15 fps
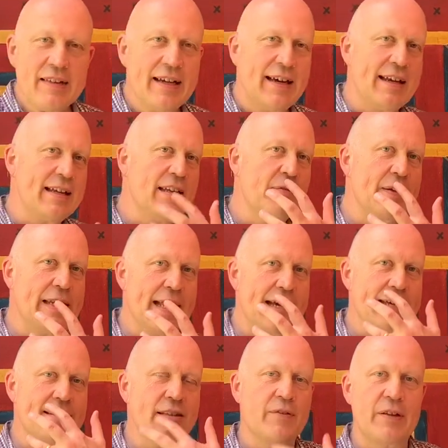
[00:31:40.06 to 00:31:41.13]
Uh, lovely
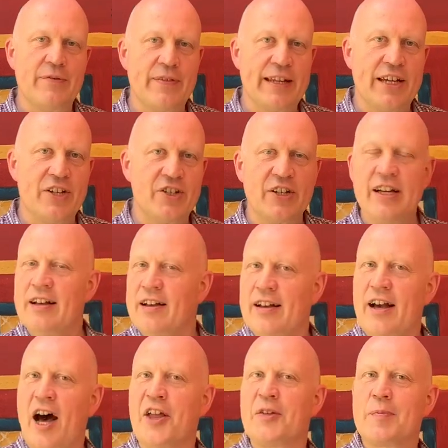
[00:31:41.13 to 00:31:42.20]
length, lovely finish.
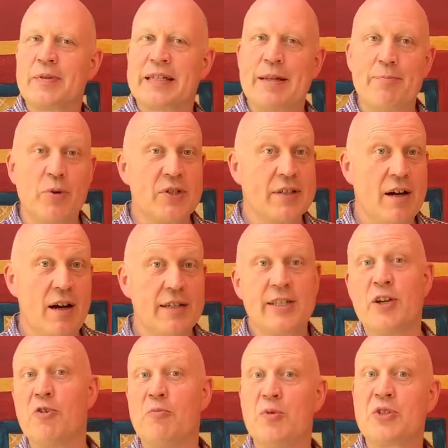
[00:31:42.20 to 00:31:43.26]
100%
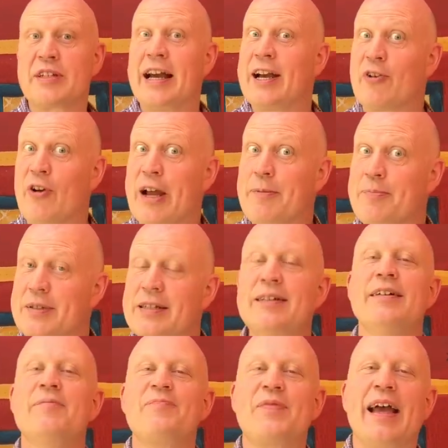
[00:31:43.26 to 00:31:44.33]
Moscato or Muscat grapes.
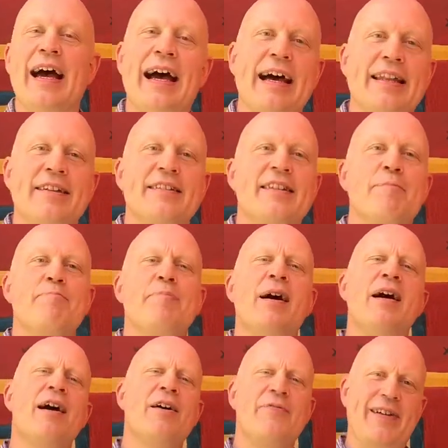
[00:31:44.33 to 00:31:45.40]
And the
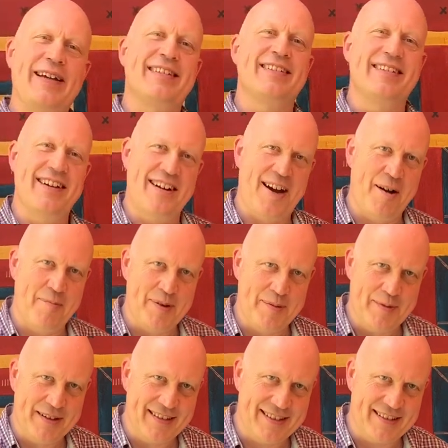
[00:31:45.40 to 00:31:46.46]
perfect
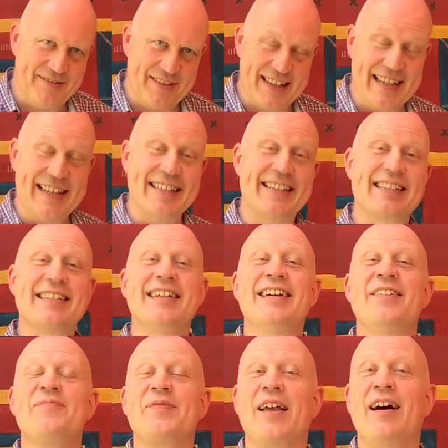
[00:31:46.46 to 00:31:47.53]
accompaniment for this
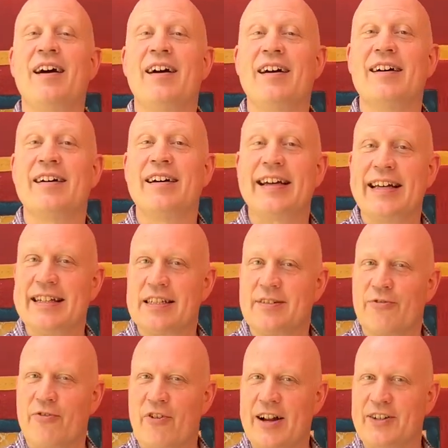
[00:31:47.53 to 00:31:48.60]
uh, is
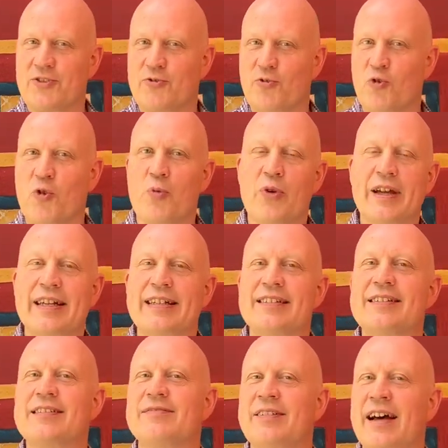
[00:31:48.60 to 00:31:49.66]
fresh
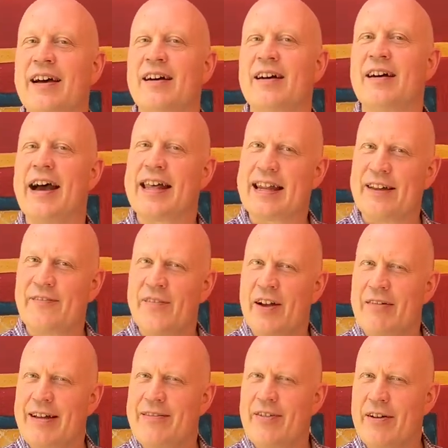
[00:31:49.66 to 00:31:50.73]
strawberries uh, and a
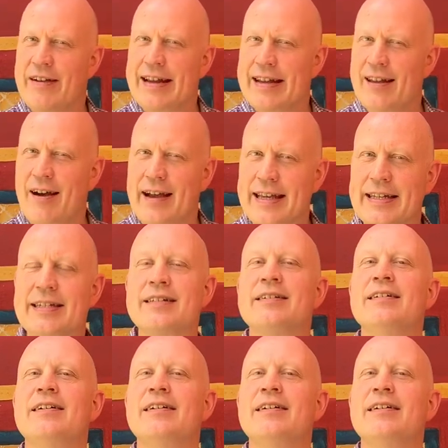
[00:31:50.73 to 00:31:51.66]
very, very light